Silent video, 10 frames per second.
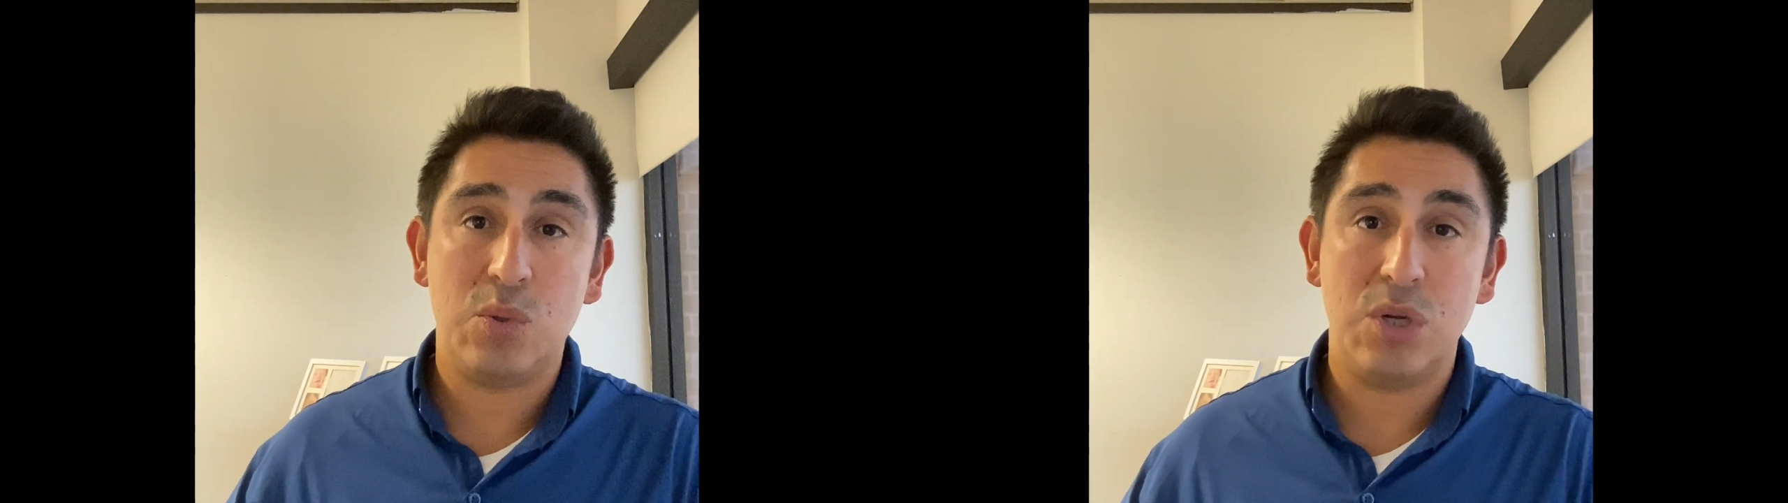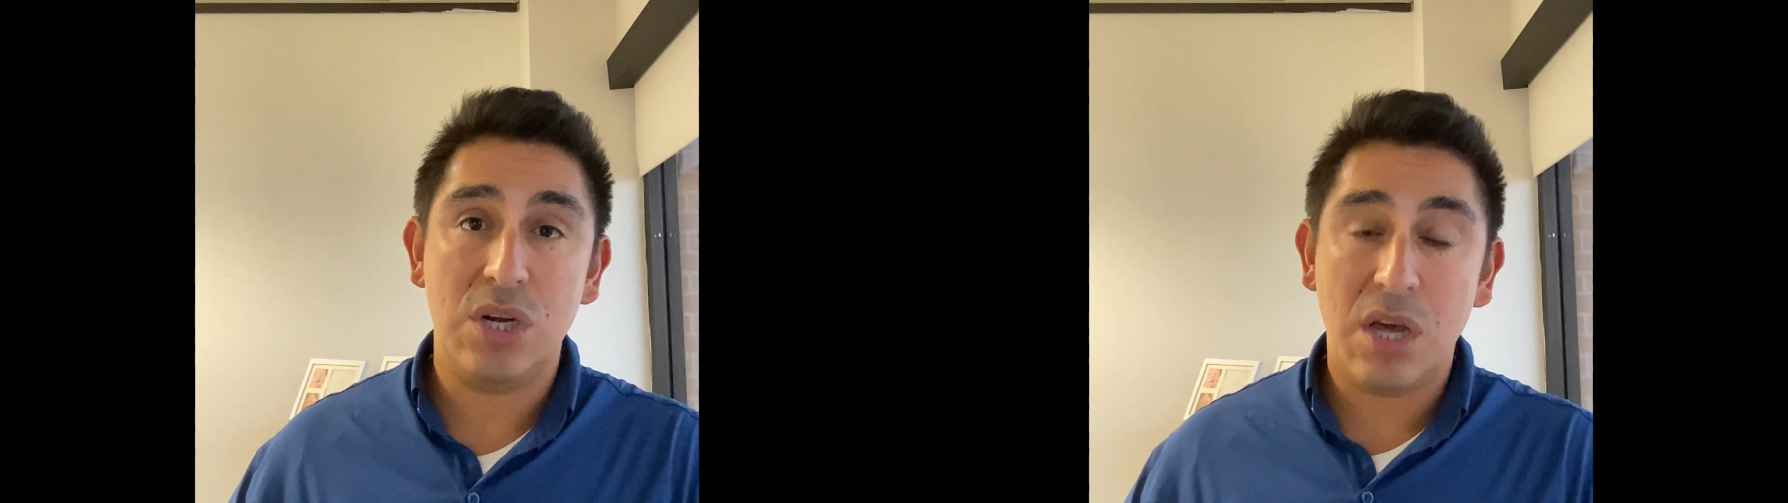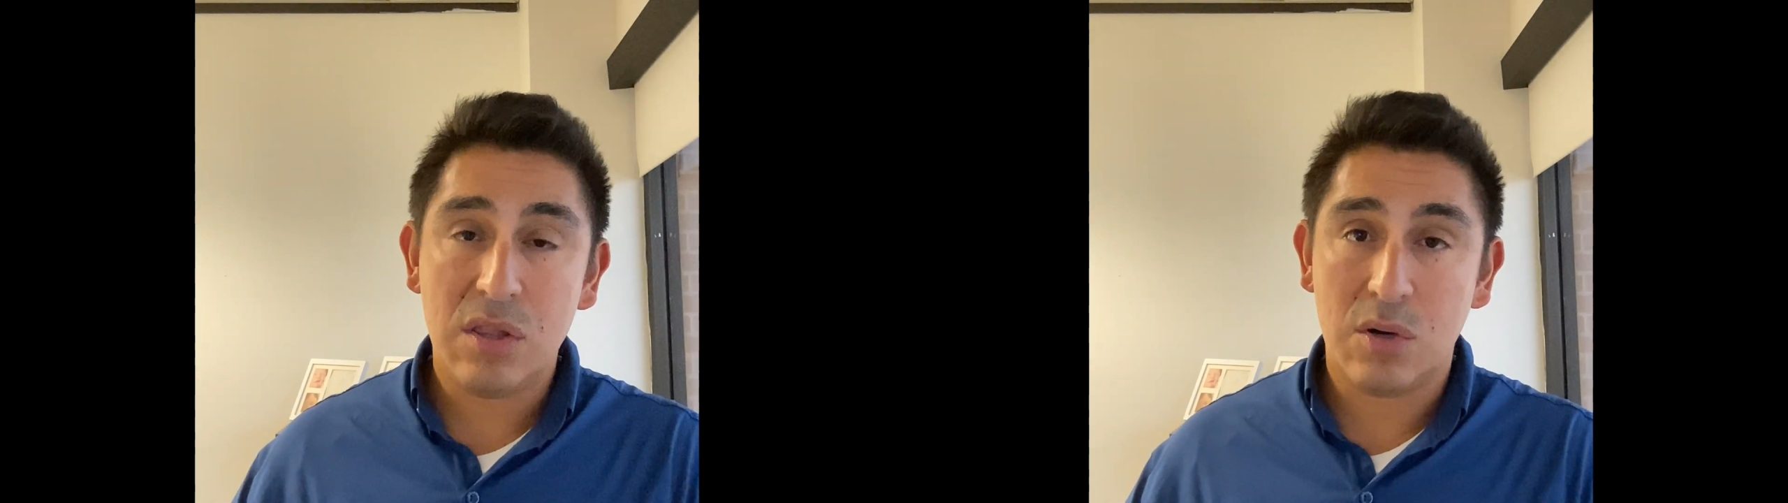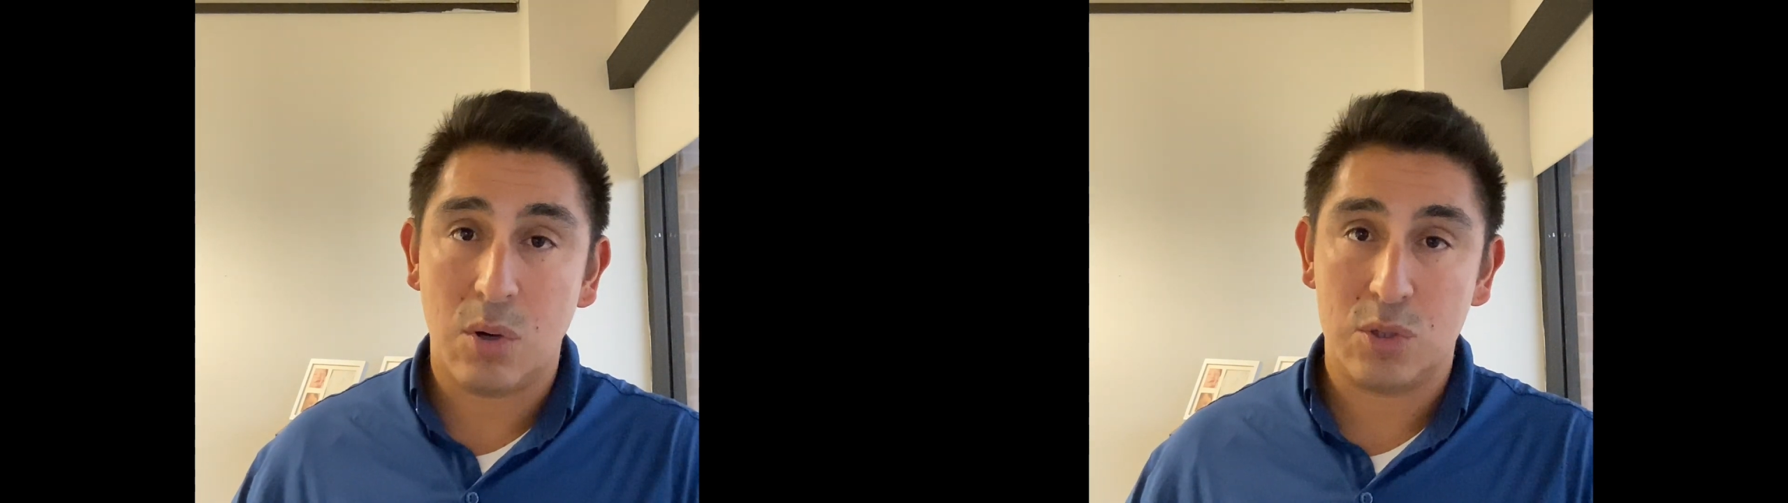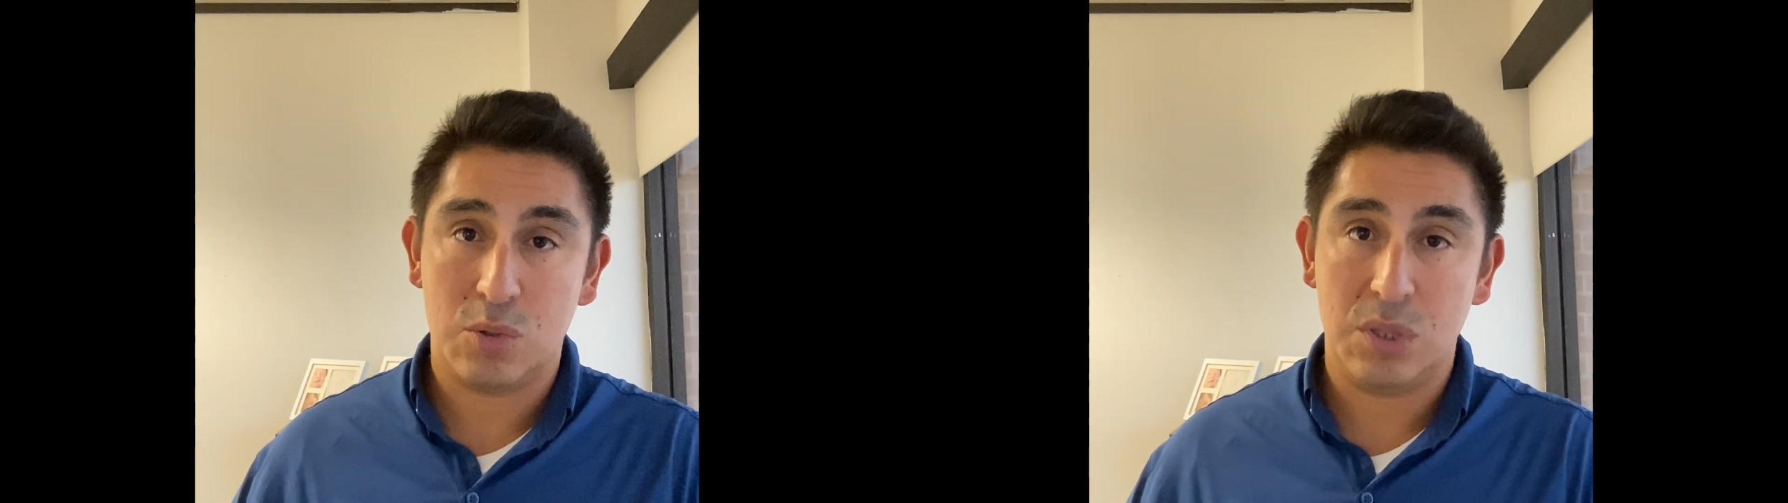to another
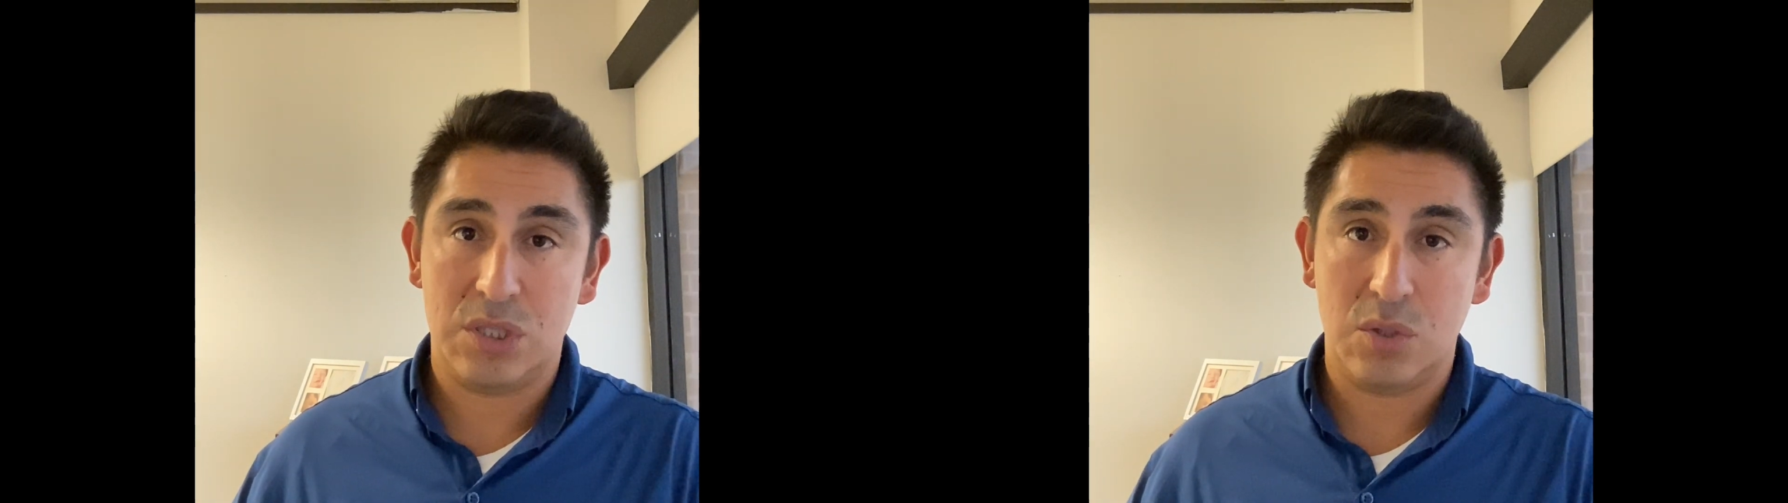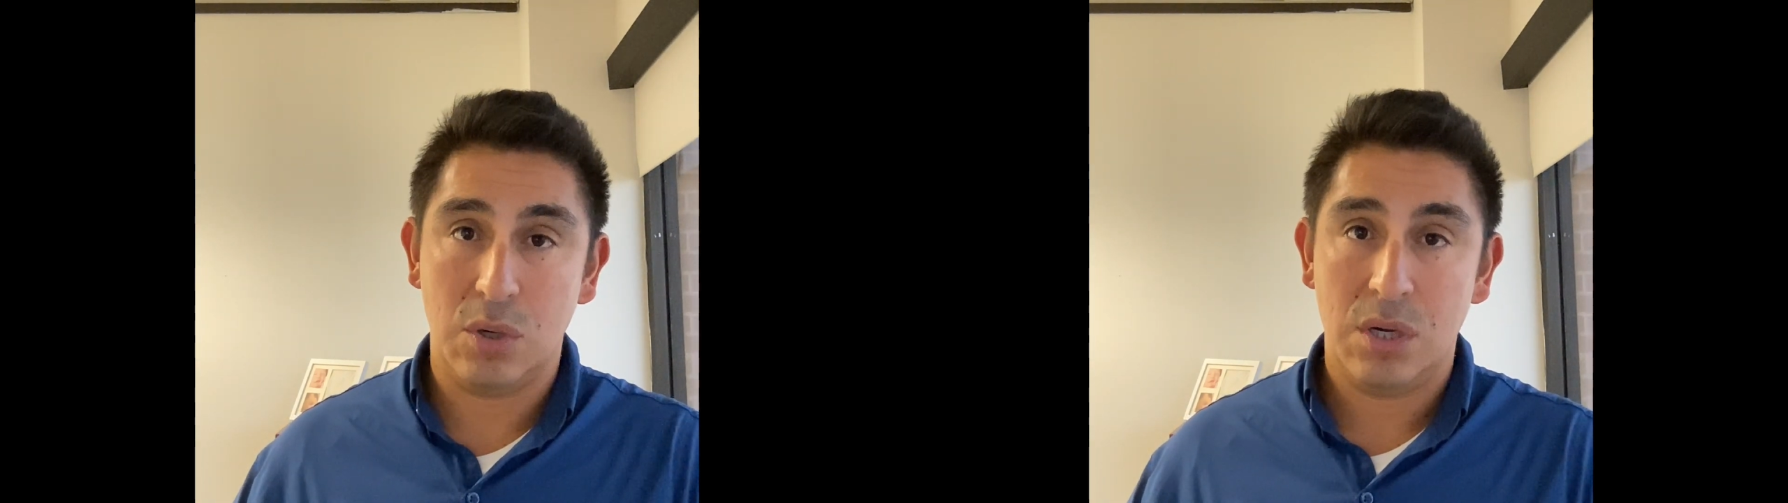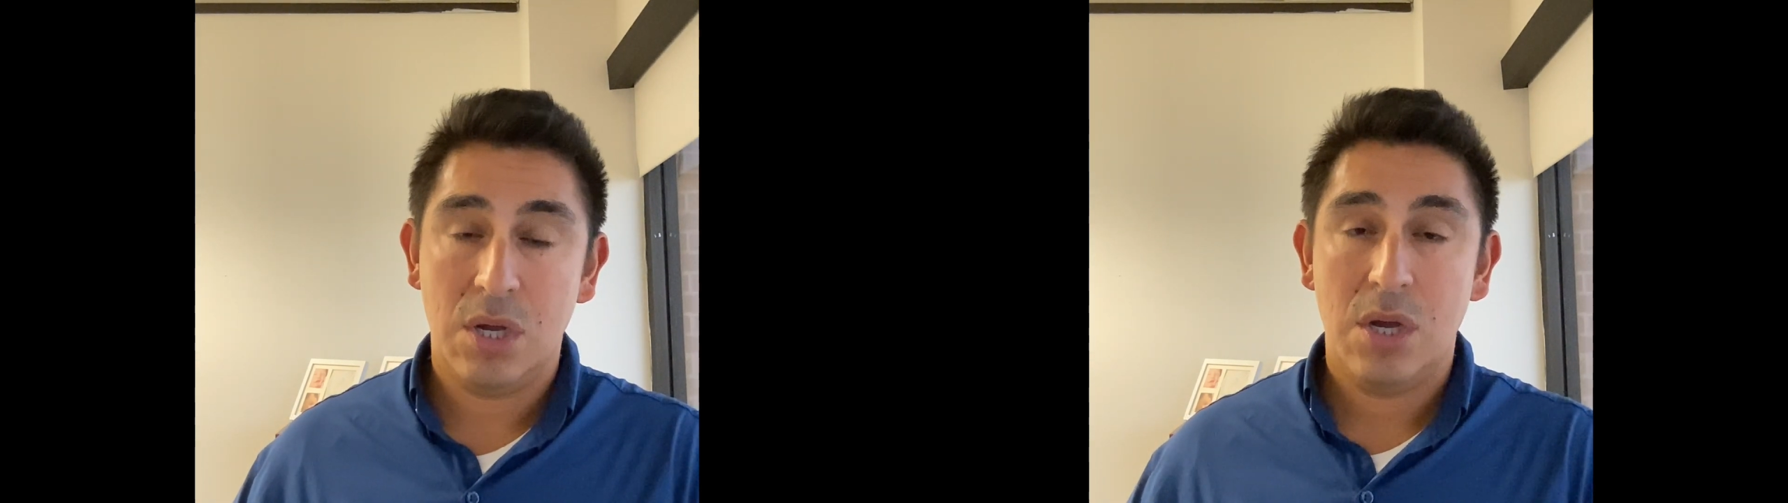grocery store.